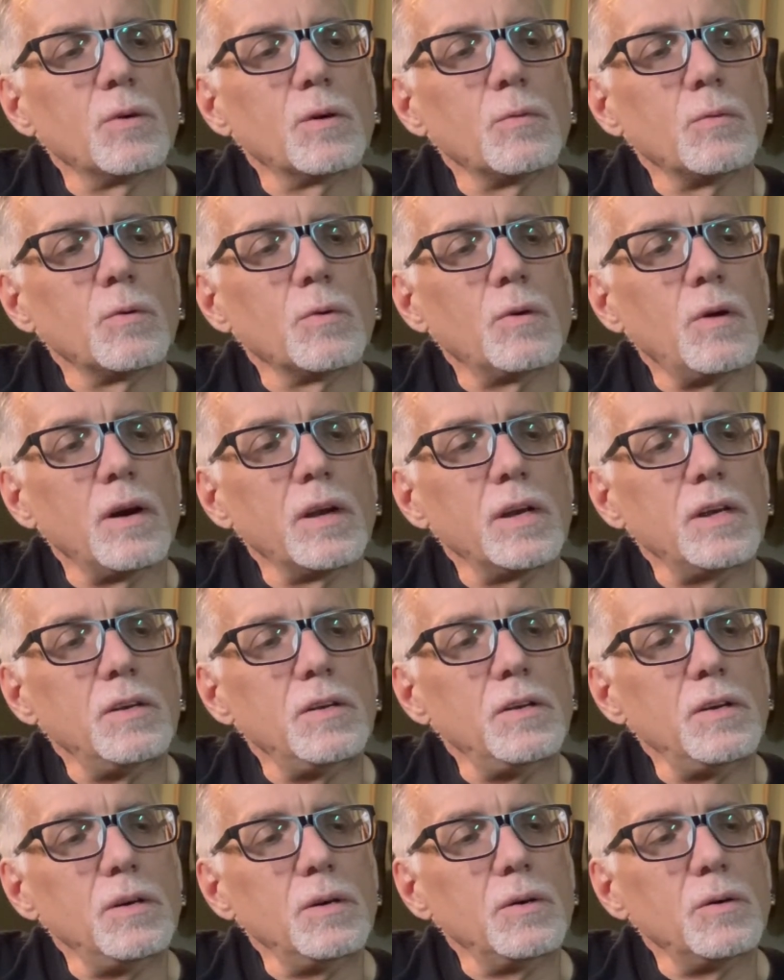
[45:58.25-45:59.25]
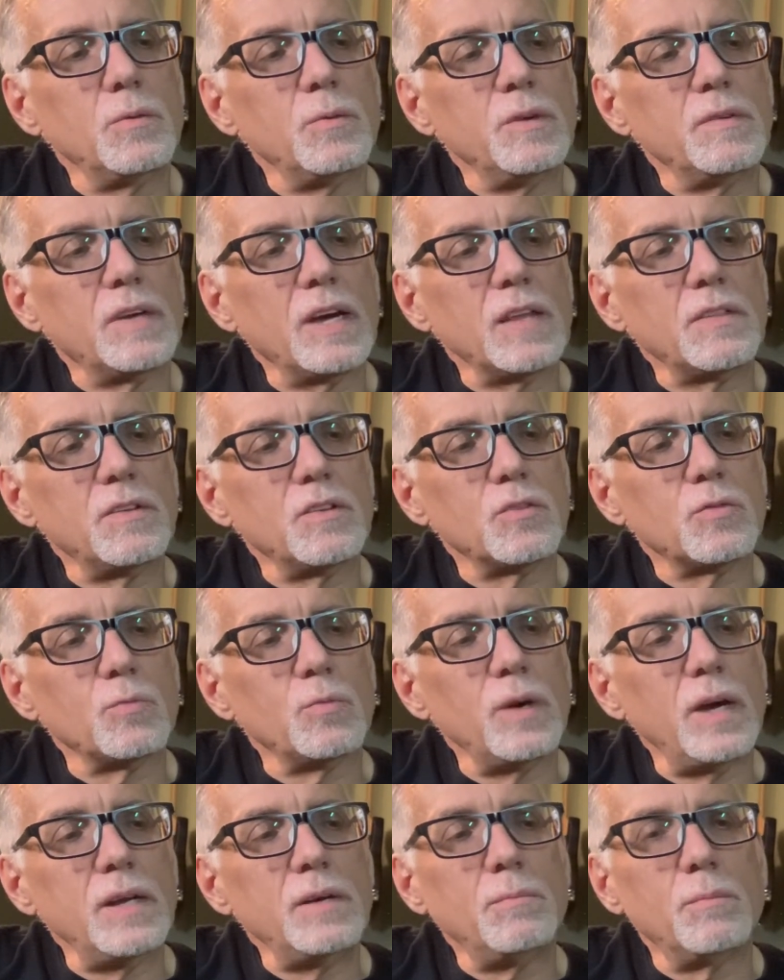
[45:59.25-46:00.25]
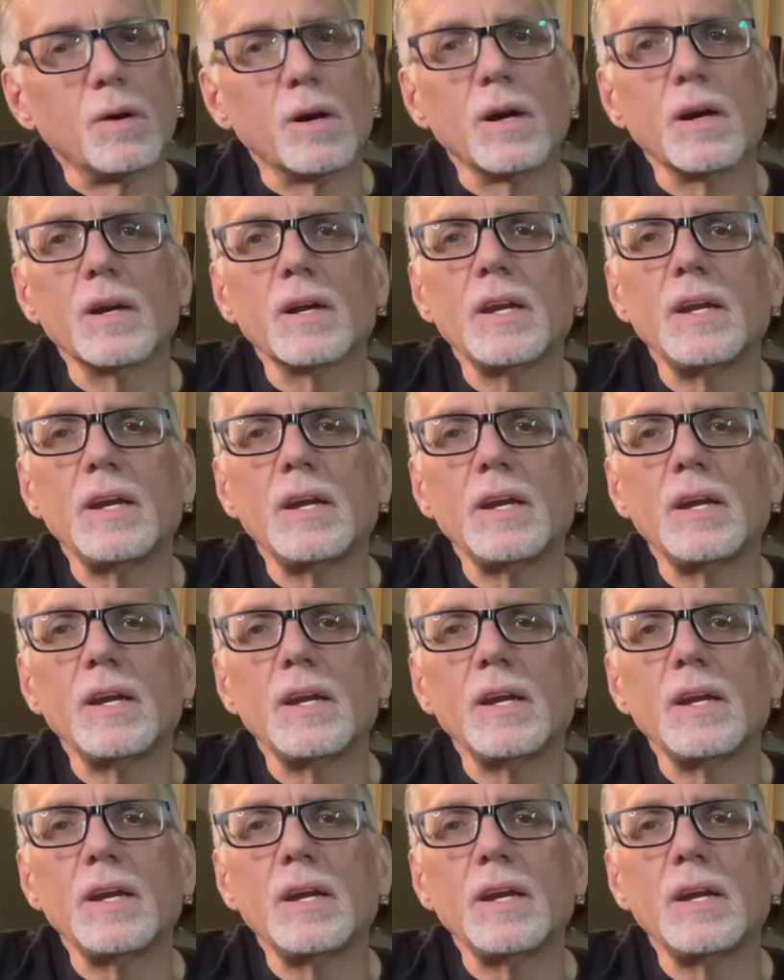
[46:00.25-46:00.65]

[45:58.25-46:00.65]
we're going to do, we've got this red mark